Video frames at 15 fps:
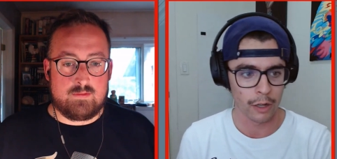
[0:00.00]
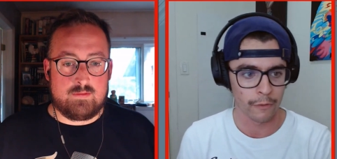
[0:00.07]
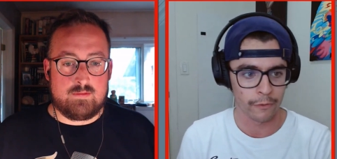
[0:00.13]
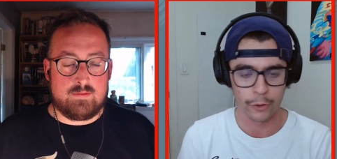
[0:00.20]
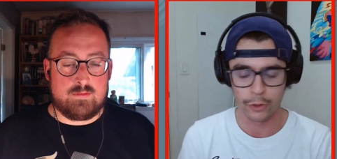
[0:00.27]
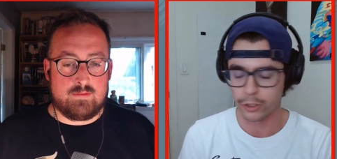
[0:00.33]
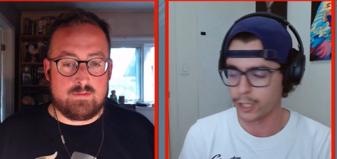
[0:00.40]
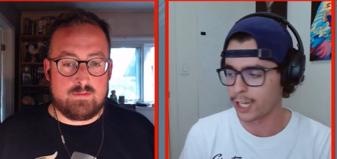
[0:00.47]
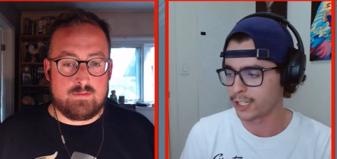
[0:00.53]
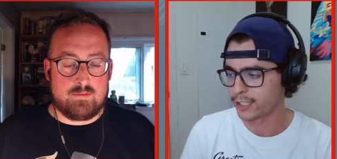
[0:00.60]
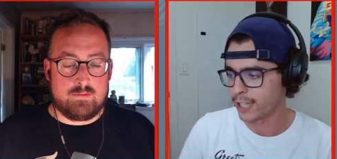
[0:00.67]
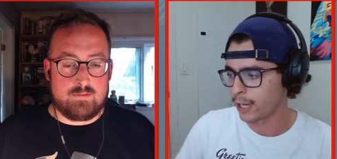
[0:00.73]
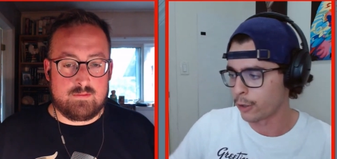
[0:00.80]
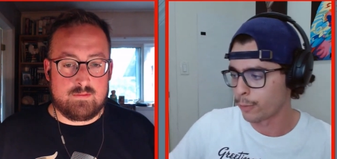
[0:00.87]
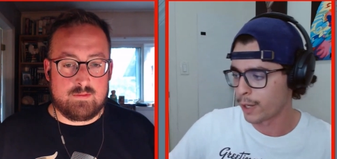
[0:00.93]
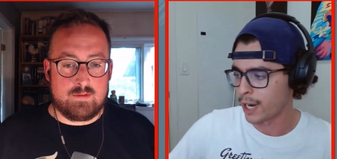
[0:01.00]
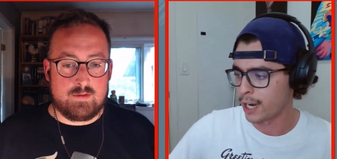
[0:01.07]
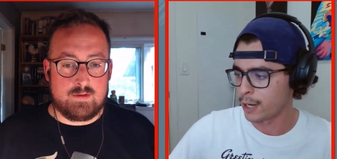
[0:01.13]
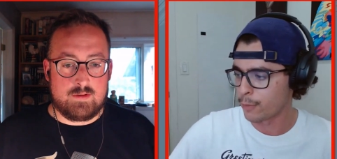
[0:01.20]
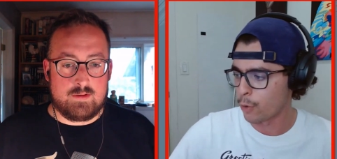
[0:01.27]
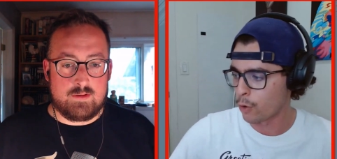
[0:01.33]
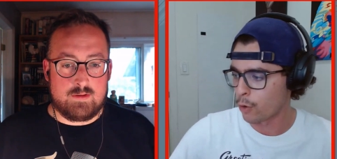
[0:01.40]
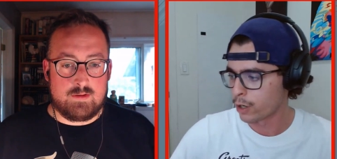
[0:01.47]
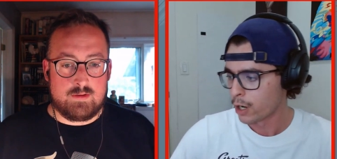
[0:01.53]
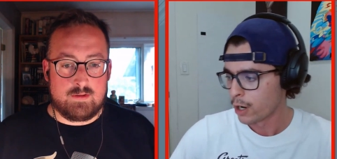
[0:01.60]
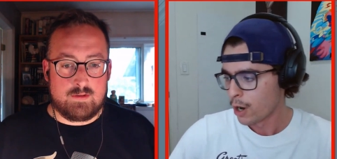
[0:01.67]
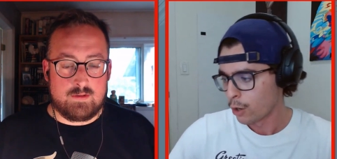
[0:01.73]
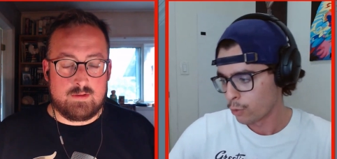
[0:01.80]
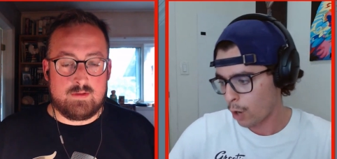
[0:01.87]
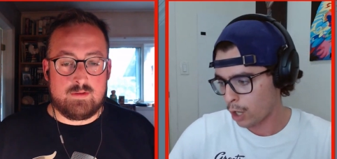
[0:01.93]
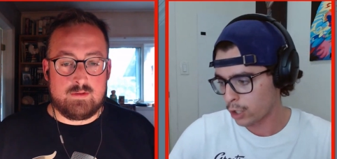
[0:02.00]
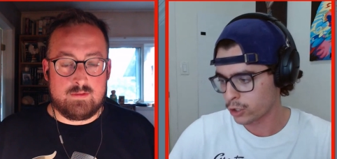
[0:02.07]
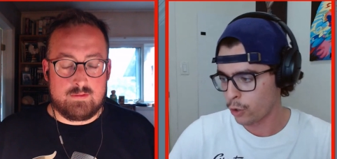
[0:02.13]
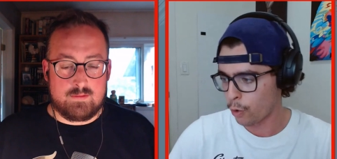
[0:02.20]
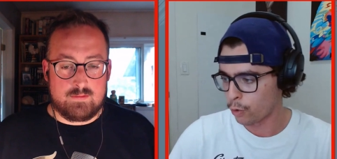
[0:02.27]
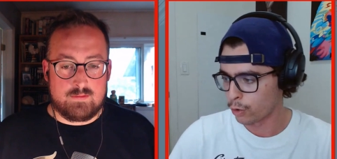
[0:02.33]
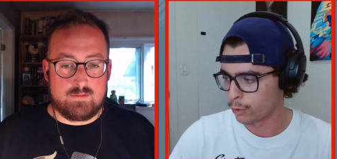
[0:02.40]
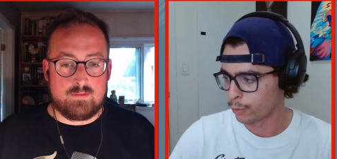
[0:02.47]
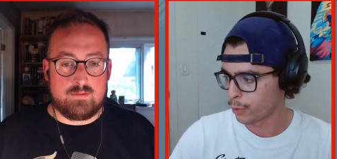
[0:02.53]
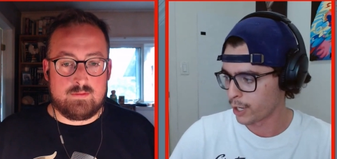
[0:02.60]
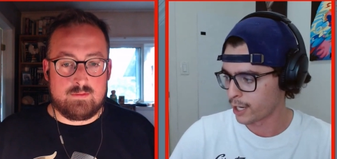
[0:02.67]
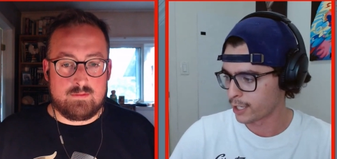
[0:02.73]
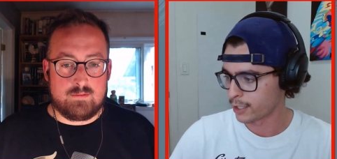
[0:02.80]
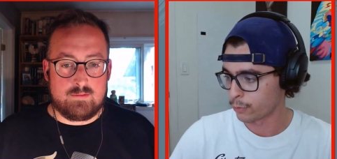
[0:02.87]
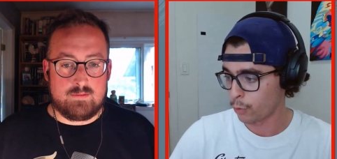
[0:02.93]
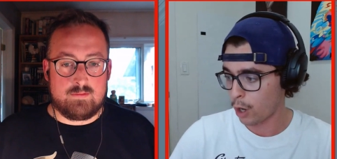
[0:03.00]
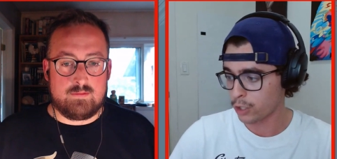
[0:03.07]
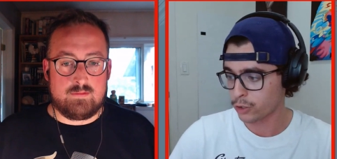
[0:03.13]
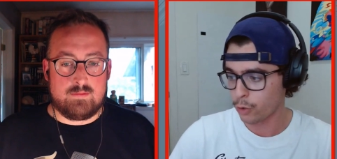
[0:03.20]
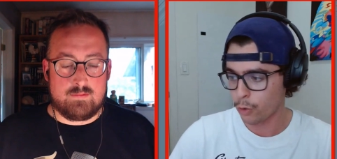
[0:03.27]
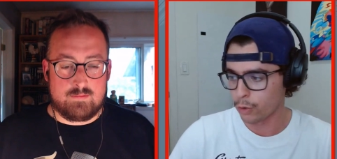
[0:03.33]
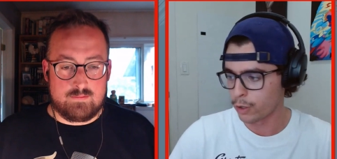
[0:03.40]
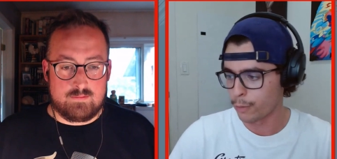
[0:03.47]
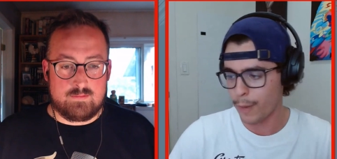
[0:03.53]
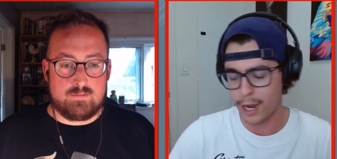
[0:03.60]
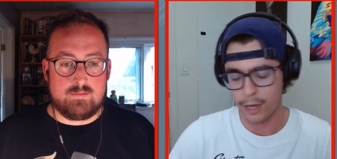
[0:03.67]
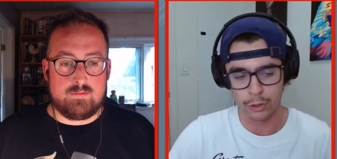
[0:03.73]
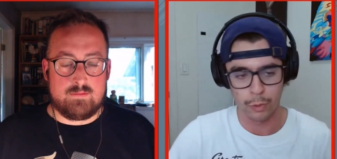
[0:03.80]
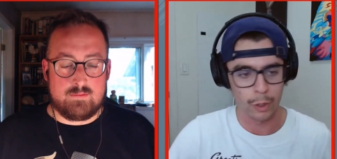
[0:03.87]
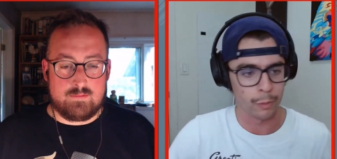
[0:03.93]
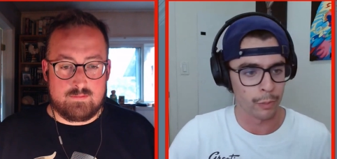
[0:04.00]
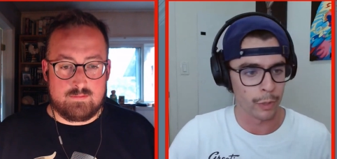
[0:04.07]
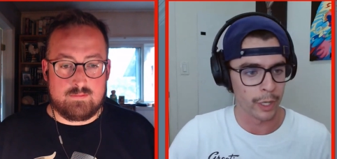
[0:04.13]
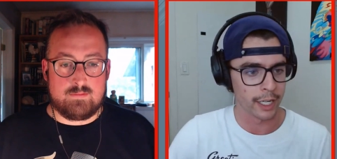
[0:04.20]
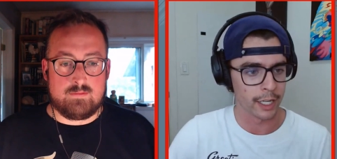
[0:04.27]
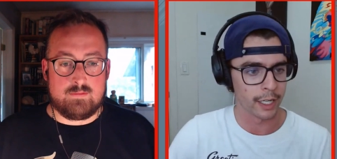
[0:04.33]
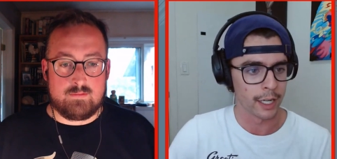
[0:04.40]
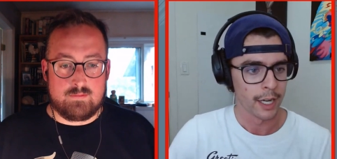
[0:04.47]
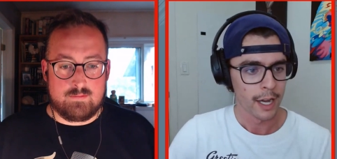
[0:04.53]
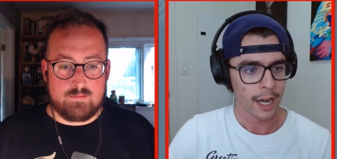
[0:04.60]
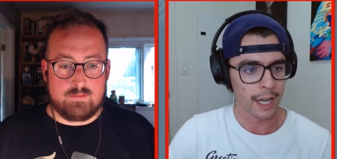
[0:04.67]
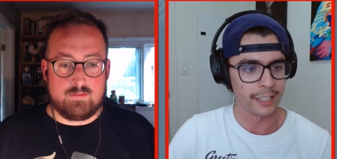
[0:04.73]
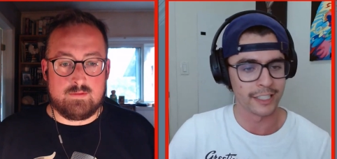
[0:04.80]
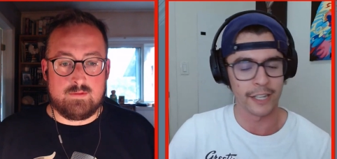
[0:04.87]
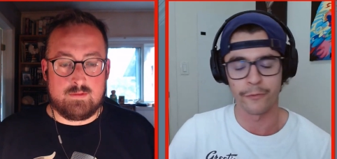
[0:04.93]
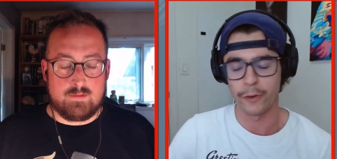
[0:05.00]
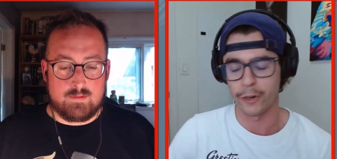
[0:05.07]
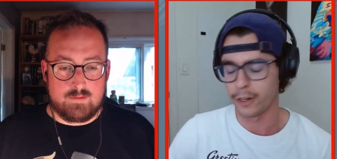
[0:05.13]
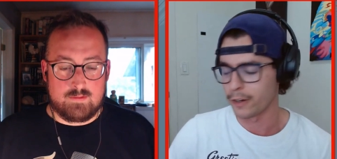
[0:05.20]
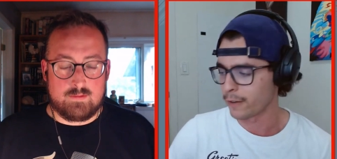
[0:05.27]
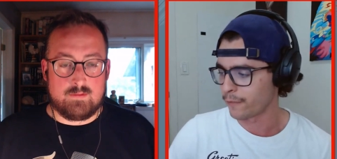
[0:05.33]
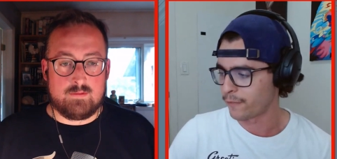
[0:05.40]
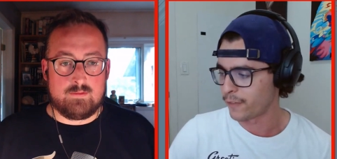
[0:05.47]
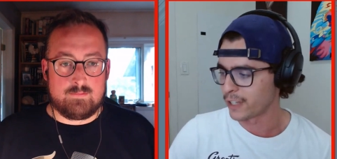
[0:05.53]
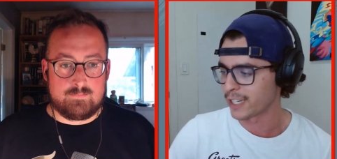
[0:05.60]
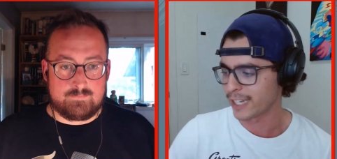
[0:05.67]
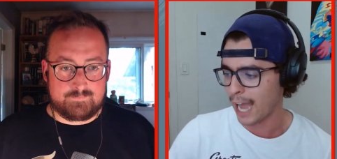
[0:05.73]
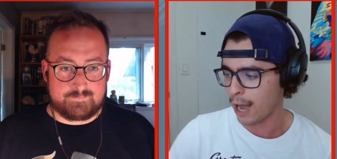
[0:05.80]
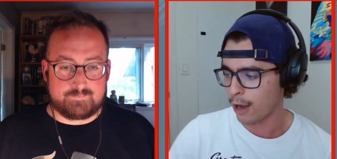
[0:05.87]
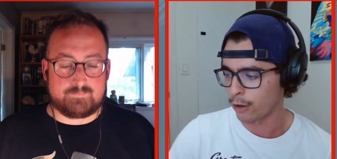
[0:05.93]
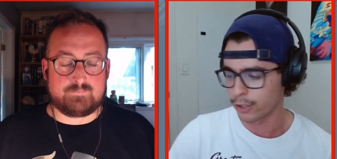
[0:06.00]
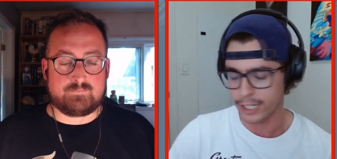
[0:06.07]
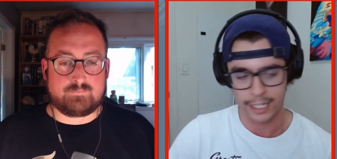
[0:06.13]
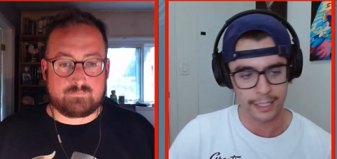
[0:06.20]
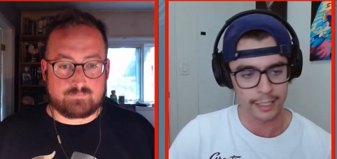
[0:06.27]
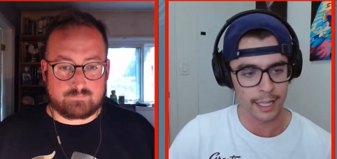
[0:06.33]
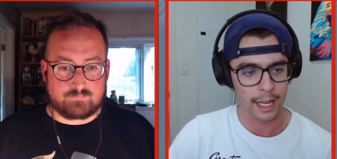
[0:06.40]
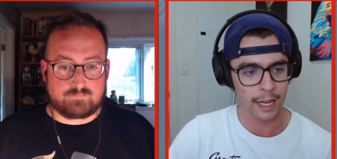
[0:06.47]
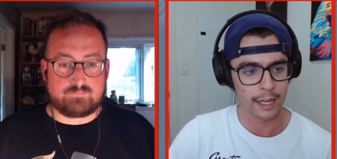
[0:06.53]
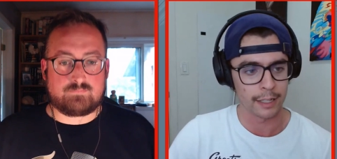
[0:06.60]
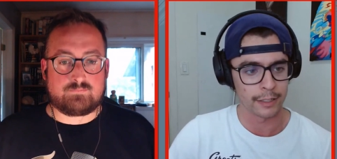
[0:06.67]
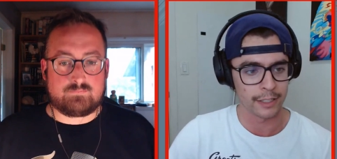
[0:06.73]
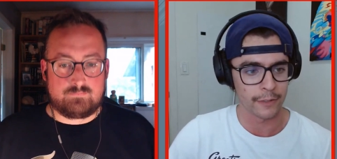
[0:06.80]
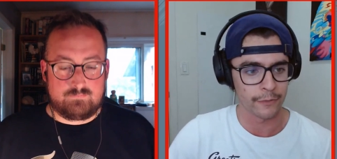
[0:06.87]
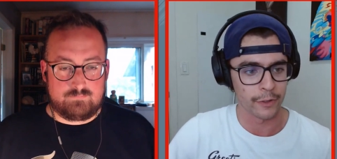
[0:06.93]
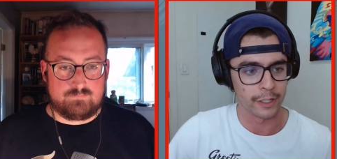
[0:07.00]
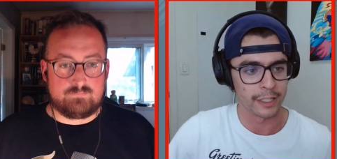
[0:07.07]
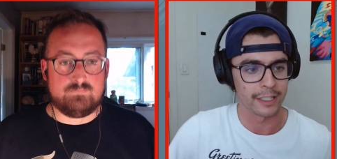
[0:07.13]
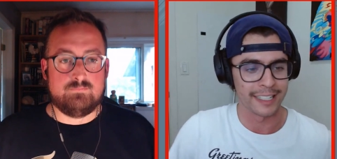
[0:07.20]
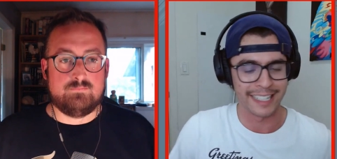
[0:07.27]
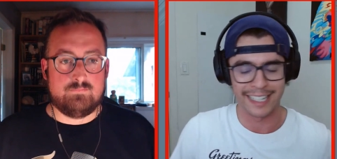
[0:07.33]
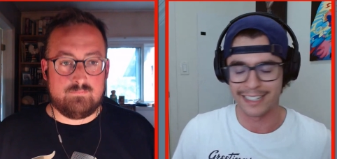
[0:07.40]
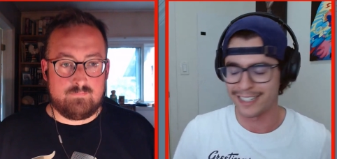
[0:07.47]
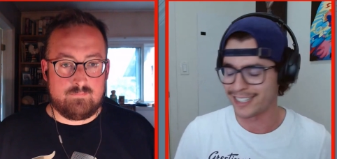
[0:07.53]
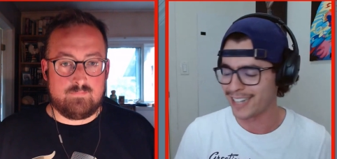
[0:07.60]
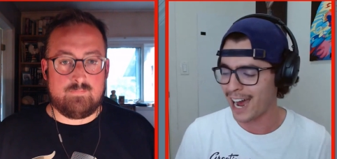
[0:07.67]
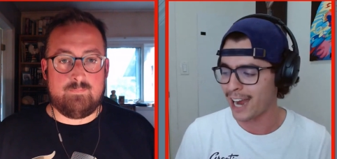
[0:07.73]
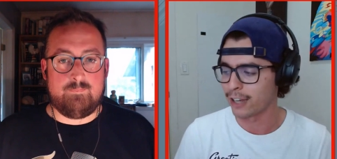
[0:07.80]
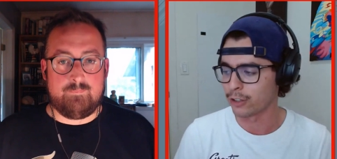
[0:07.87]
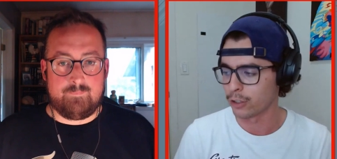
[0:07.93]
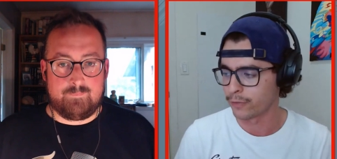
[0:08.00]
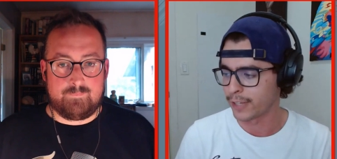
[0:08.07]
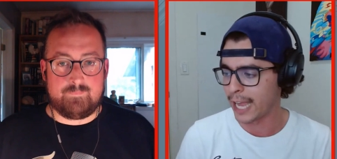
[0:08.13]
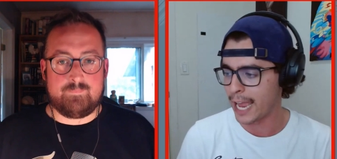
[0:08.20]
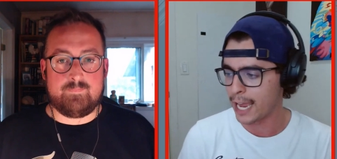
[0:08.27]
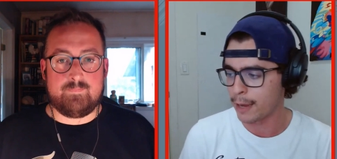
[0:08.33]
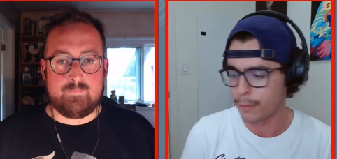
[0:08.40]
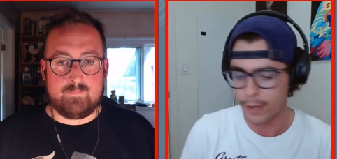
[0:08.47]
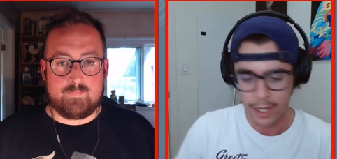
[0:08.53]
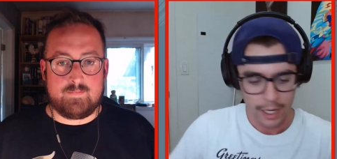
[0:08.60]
Speaker 1: first line centerman anymore. Ross Colton bring Ross Colton and Miles Wood bring a, a different physicality and a, uh, a different style of game